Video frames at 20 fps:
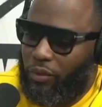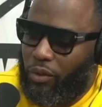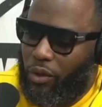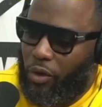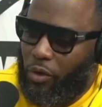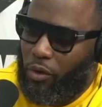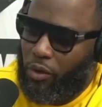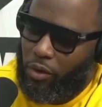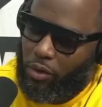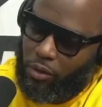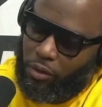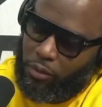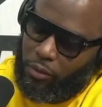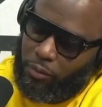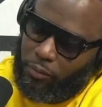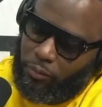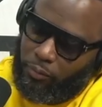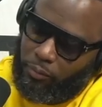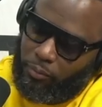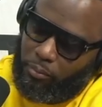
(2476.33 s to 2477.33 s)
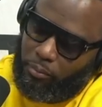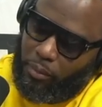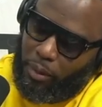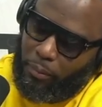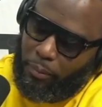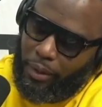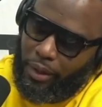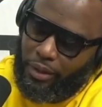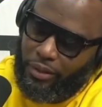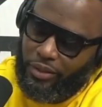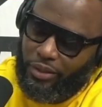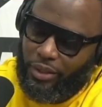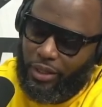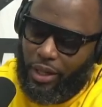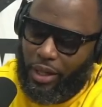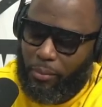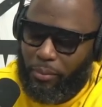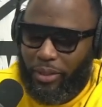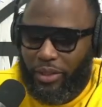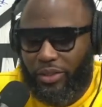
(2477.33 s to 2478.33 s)
know, um, my manager and
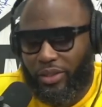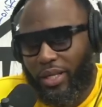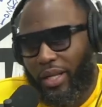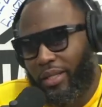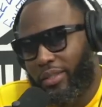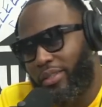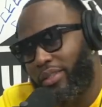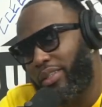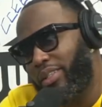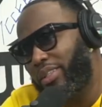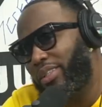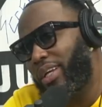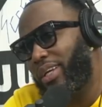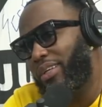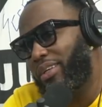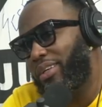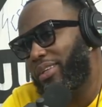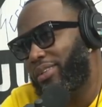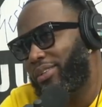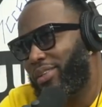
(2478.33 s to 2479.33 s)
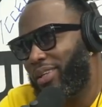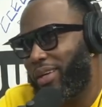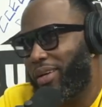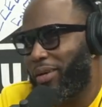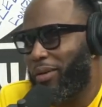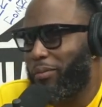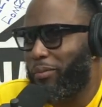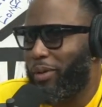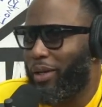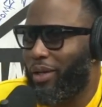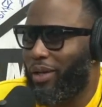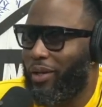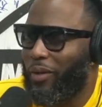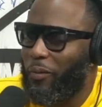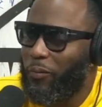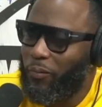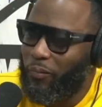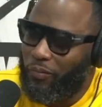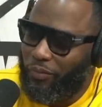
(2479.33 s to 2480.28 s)
I, man, shout out to DJ Young Sam, man.